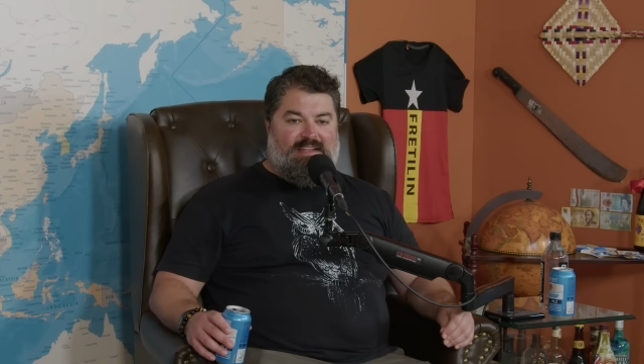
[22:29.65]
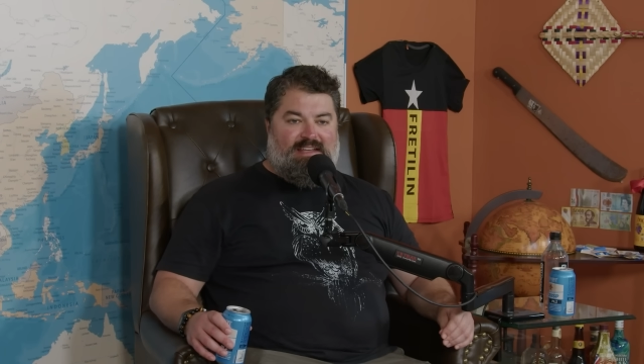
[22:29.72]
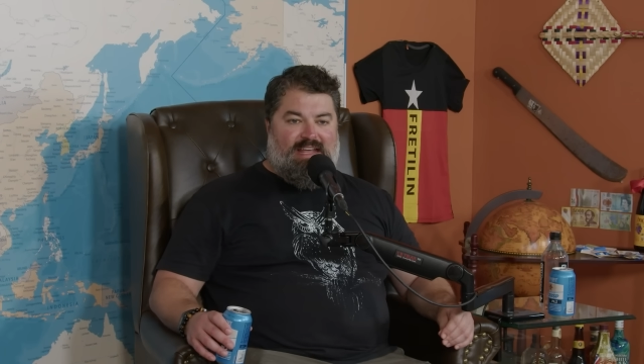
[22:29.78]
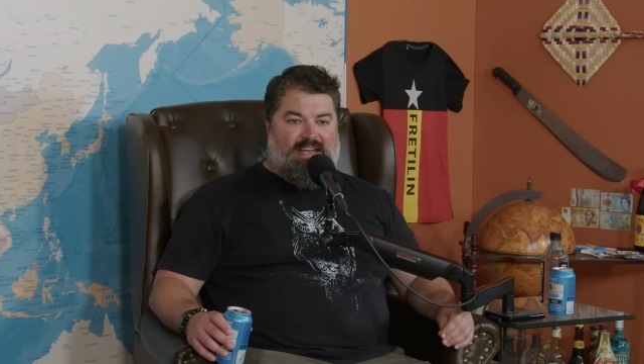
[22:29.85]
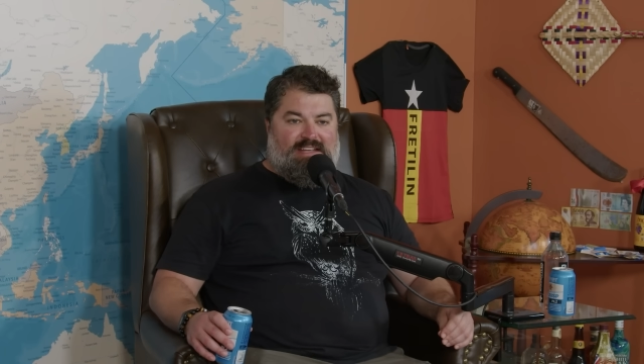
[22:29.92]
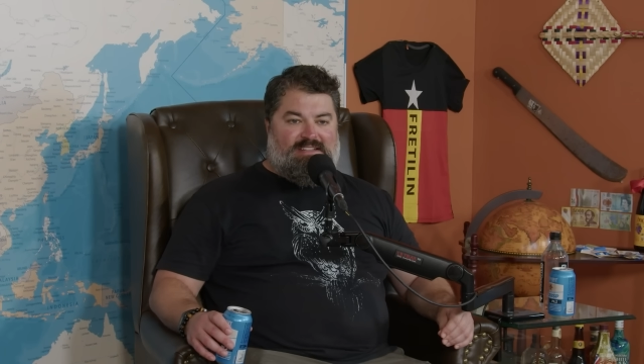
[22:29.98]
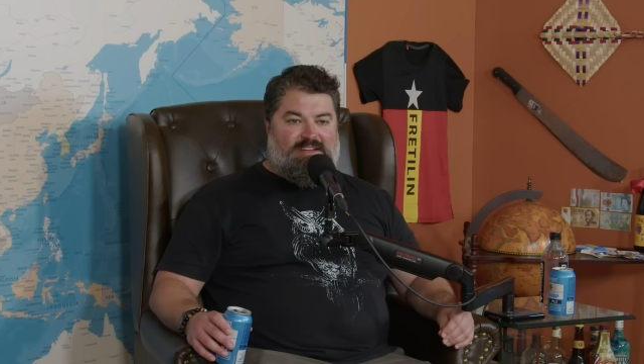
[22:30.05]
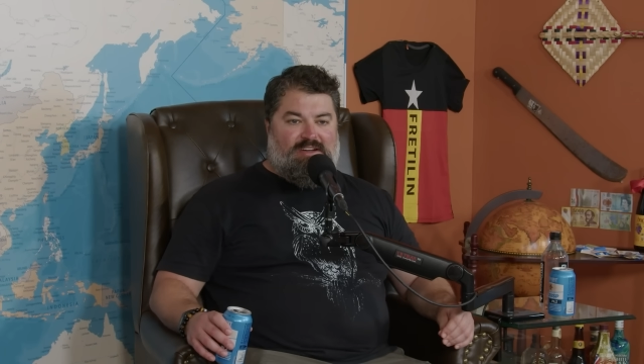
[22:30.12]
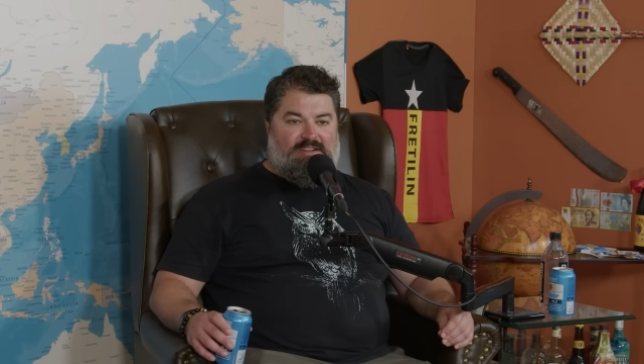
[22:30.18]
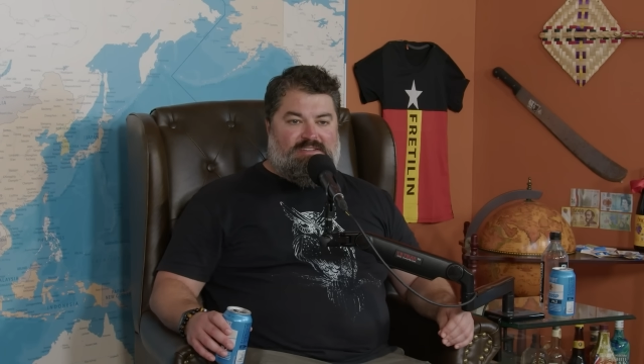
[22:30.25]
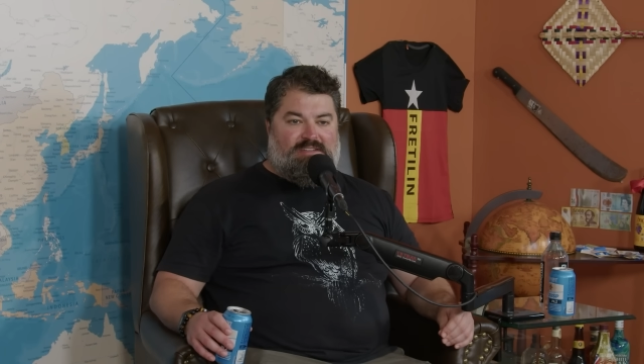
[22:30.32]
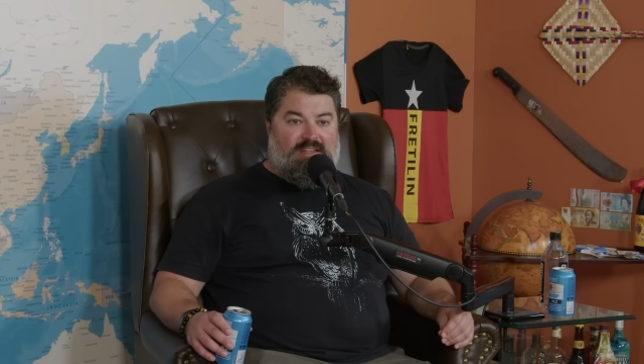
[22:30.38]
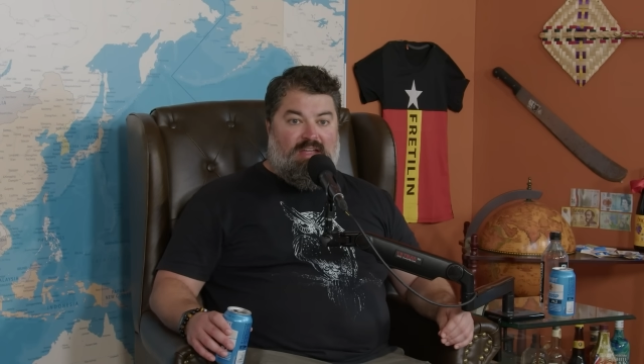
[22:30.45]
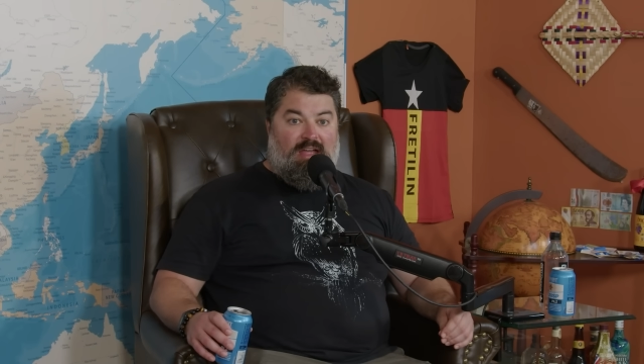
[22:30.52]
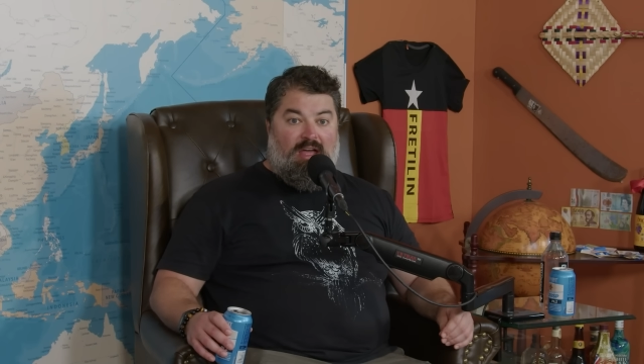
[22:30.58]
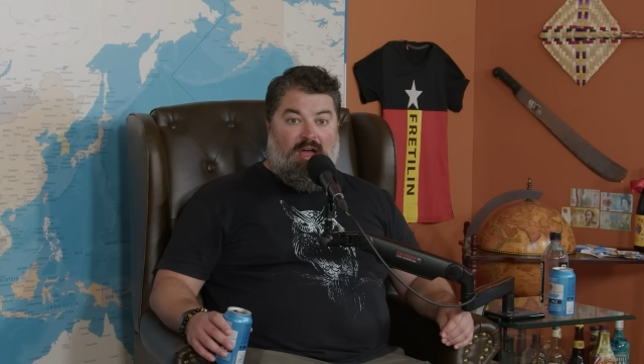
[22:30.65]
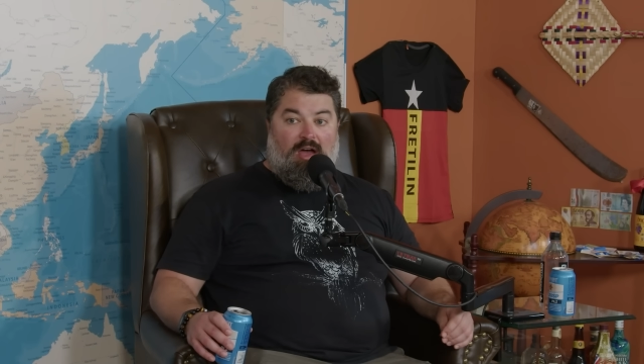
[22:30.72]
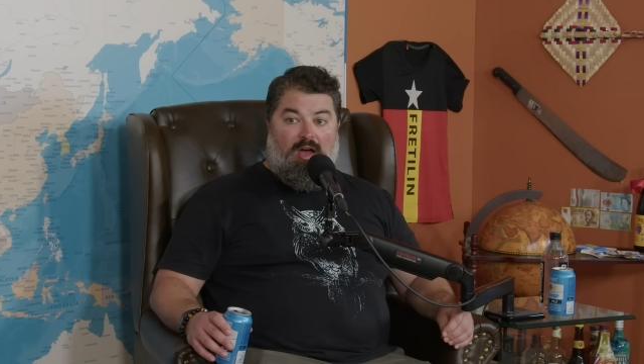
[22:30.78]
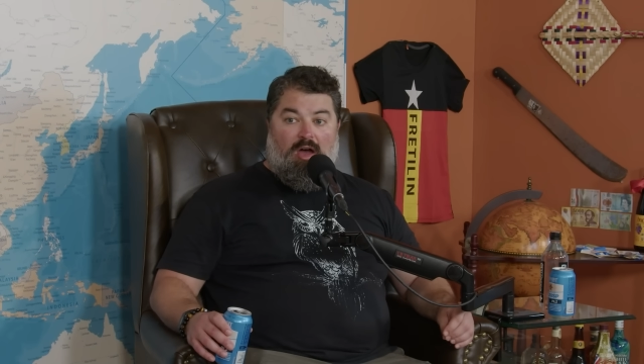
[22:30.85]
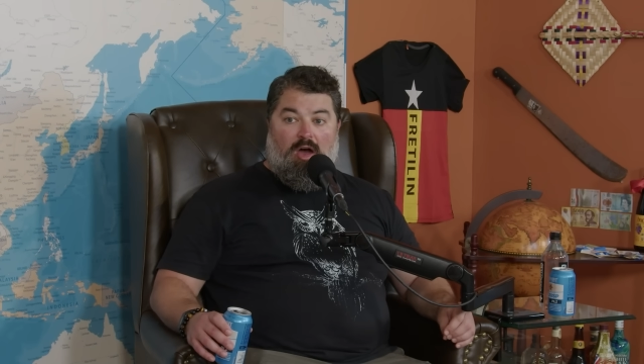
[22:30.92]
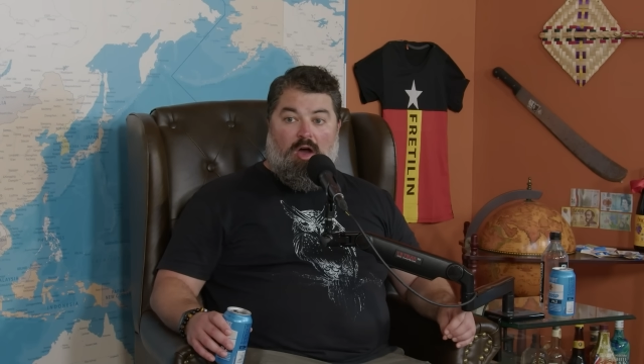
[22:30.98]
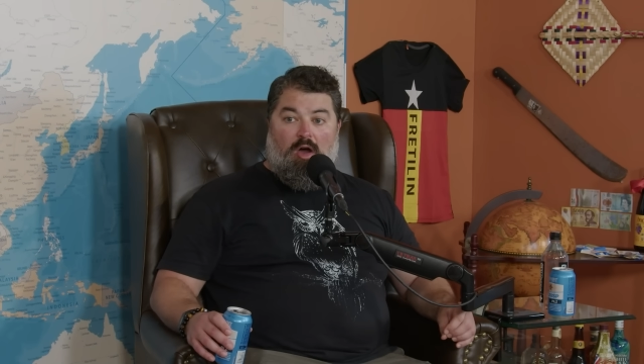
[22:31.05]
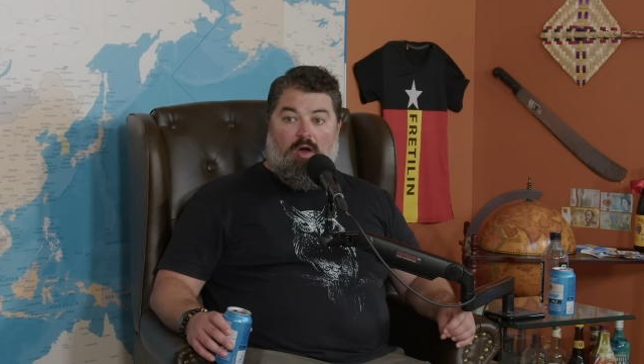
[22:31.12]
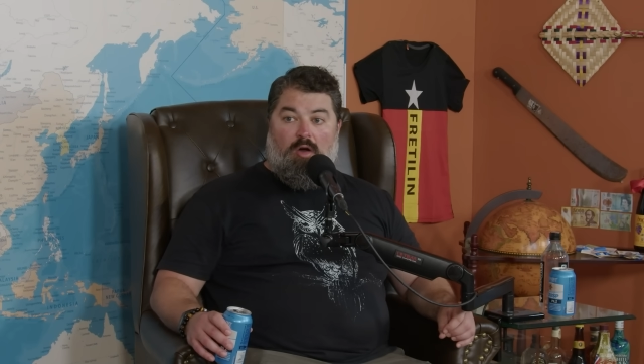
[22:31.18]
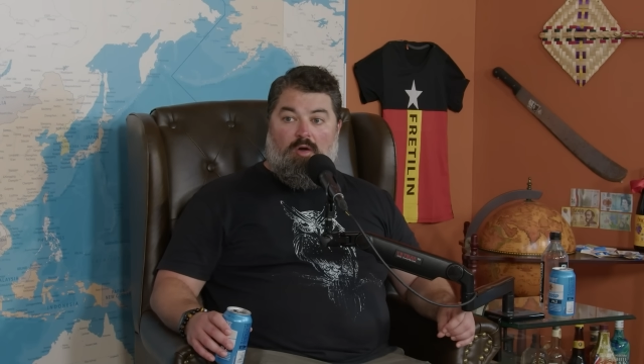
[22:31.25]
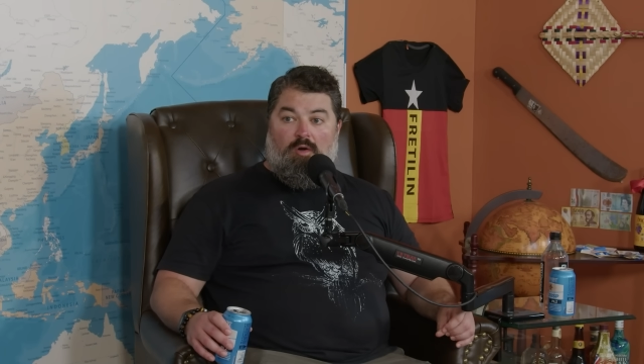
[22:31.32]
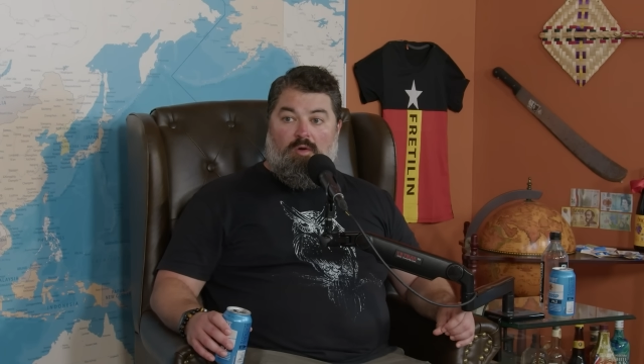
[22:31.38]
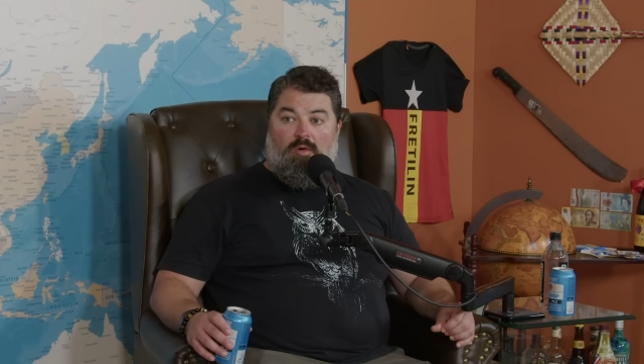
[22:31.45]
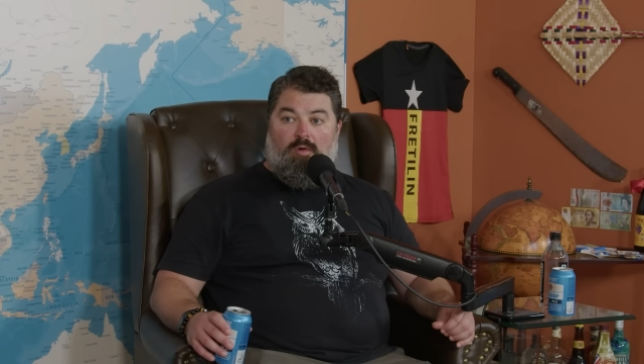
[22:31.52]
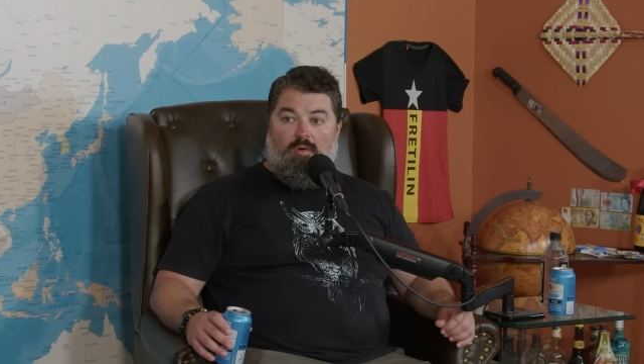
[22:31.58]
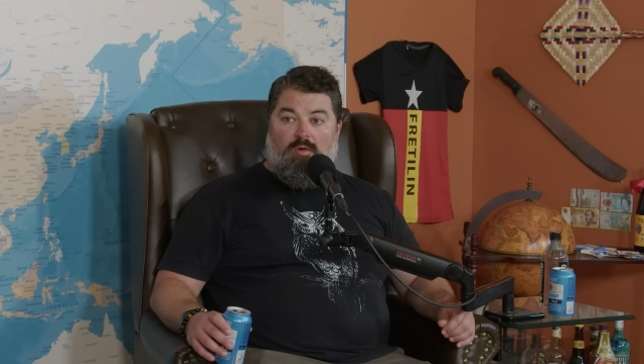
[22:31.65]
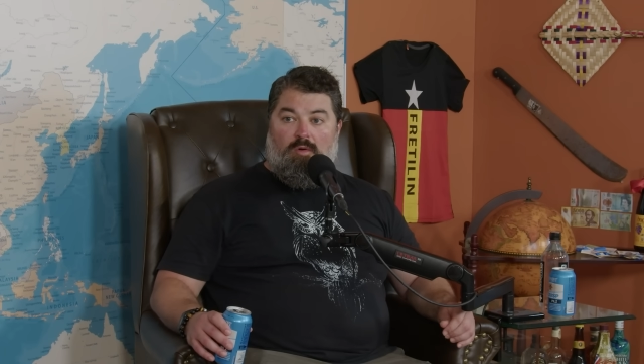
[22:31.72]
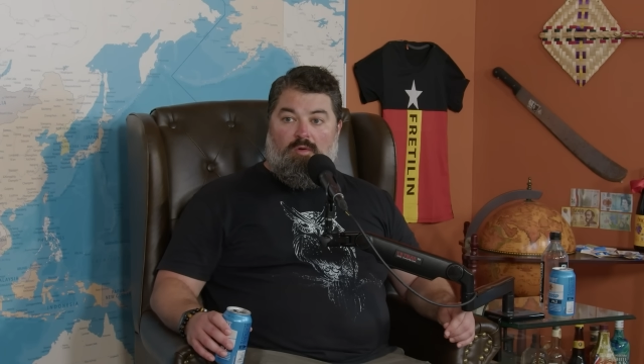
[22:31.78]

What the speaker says: he just goes, "Oh,